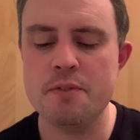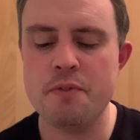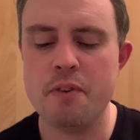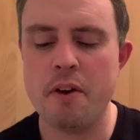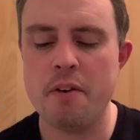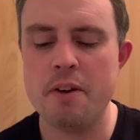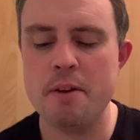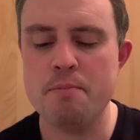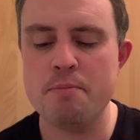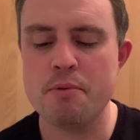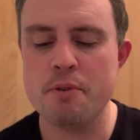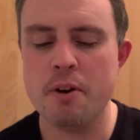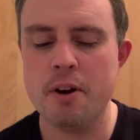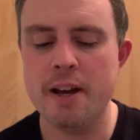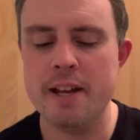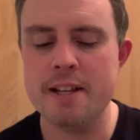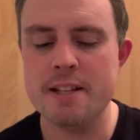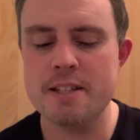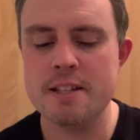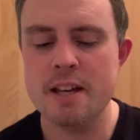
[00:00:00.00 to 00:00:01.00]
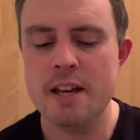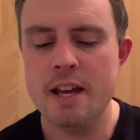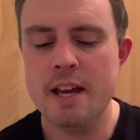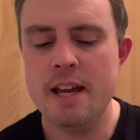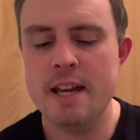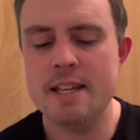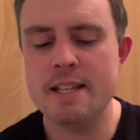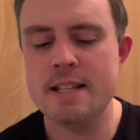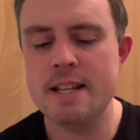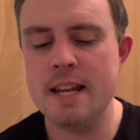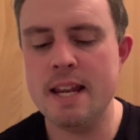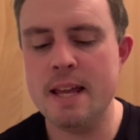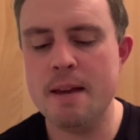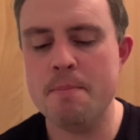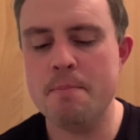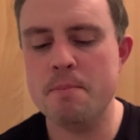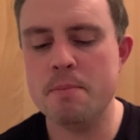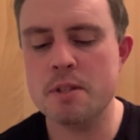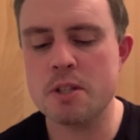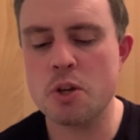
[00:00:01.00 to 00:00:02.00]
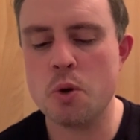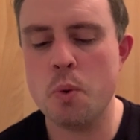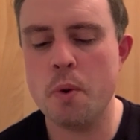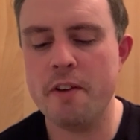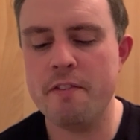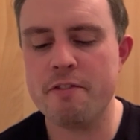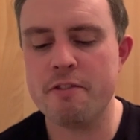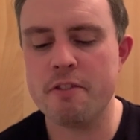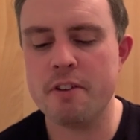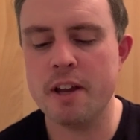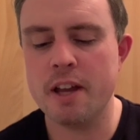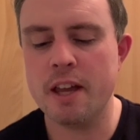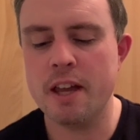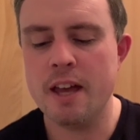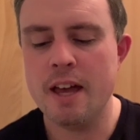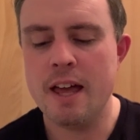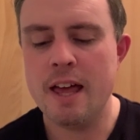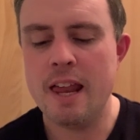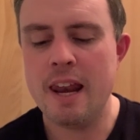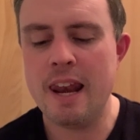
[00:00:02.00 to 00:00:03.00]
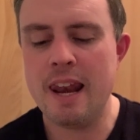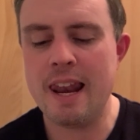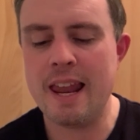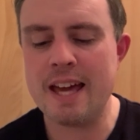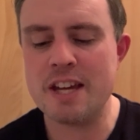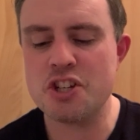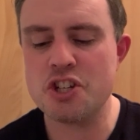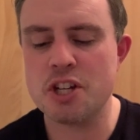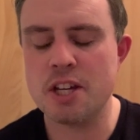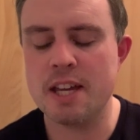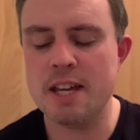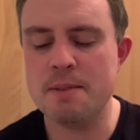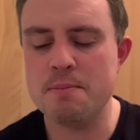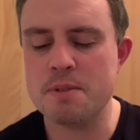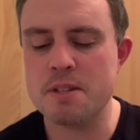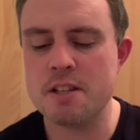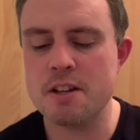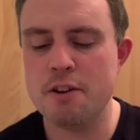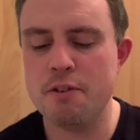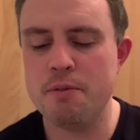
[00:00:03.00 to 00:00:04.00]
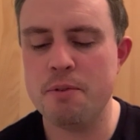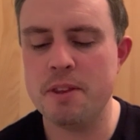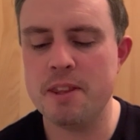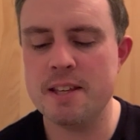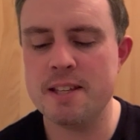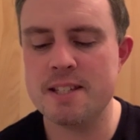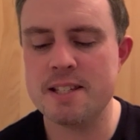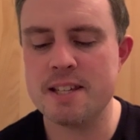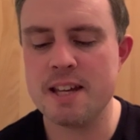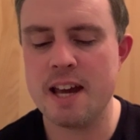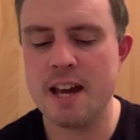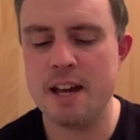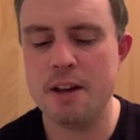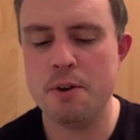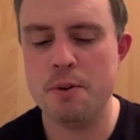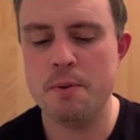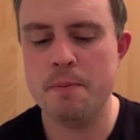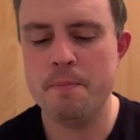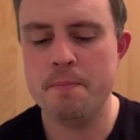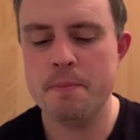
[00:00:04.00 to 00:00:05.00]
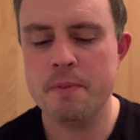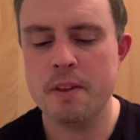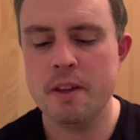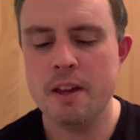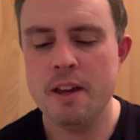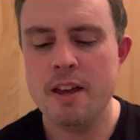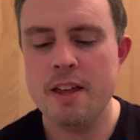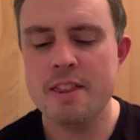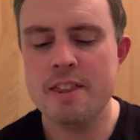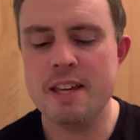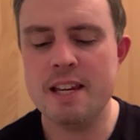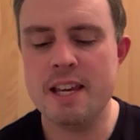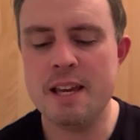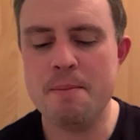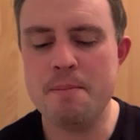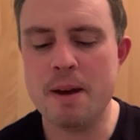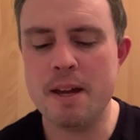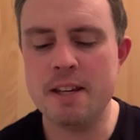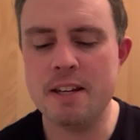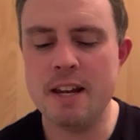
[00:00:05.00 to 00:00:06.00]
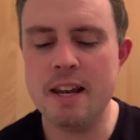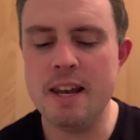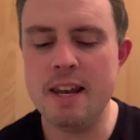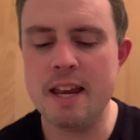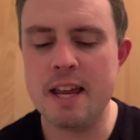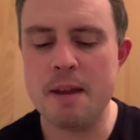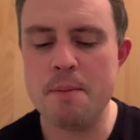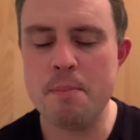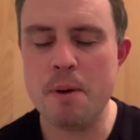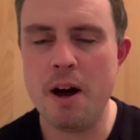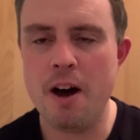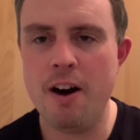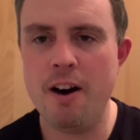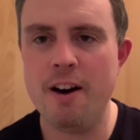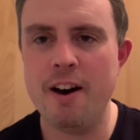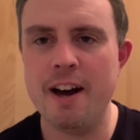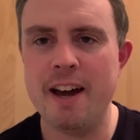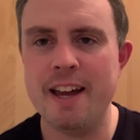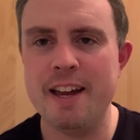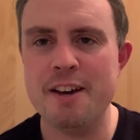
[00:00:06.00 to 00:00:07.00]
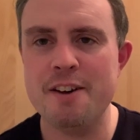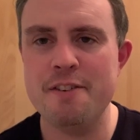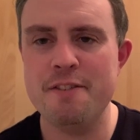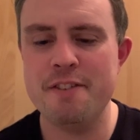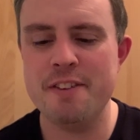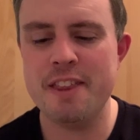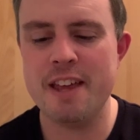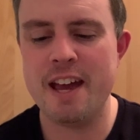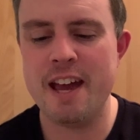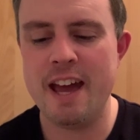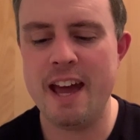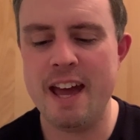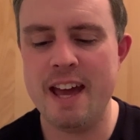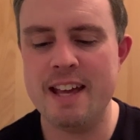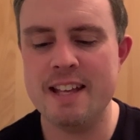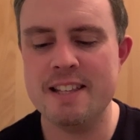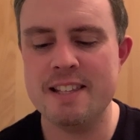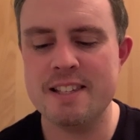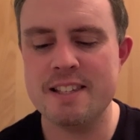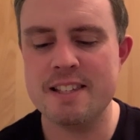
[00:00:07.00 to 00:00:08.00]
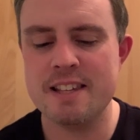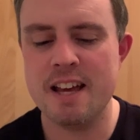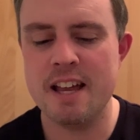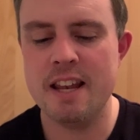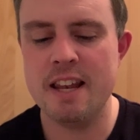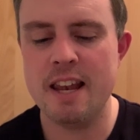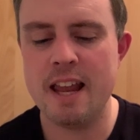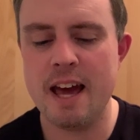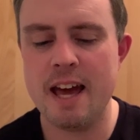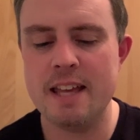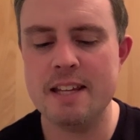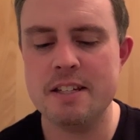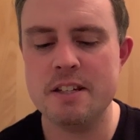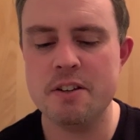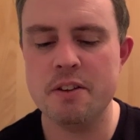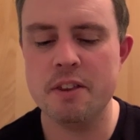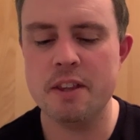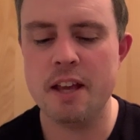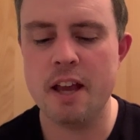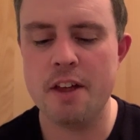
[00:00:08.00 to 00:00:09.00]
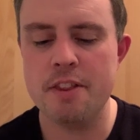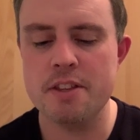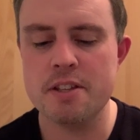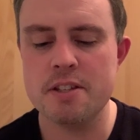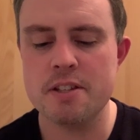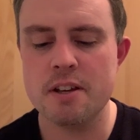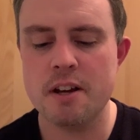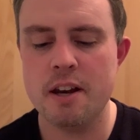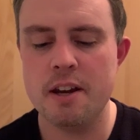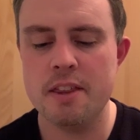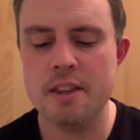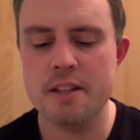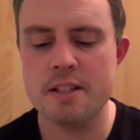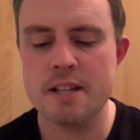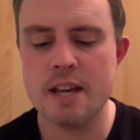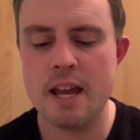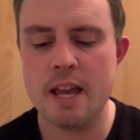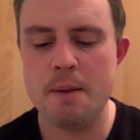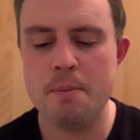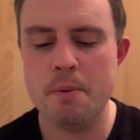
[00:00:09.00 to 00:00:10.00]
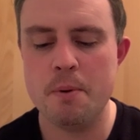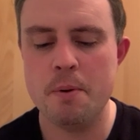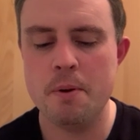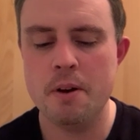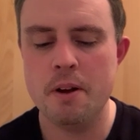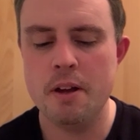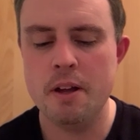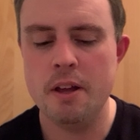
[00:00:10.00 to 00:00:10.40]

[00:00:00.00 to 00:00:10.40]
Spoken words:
very bright, his limbs quivering, lashing himself with his tail. Then he made a leap high over their heads and landed on the other side of the table.